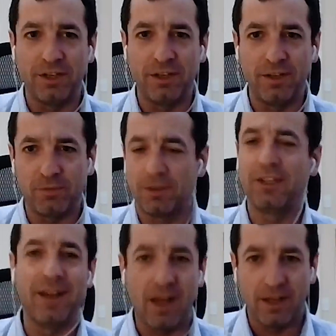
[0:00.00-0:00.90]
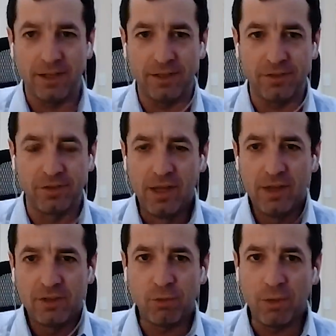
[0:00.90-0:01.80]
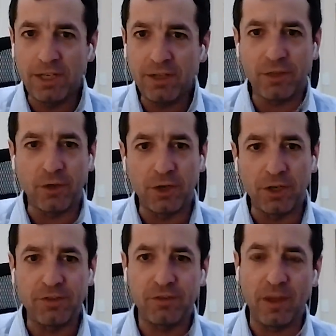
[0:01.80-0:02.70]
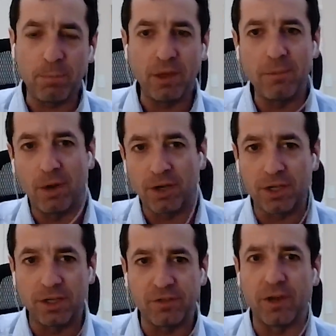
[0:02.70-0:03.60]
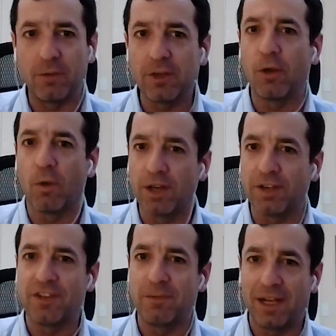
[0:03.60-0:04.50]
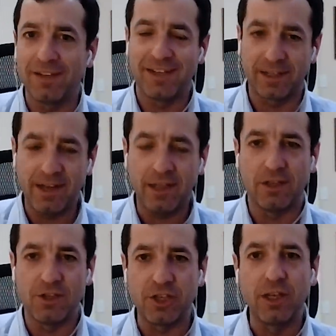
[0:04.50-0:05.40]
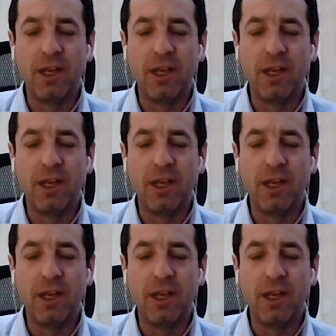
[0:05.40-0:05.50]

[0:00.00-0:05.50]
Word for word: it, it's really not. It's 20 to 30 separate markets that are really oriented by technology.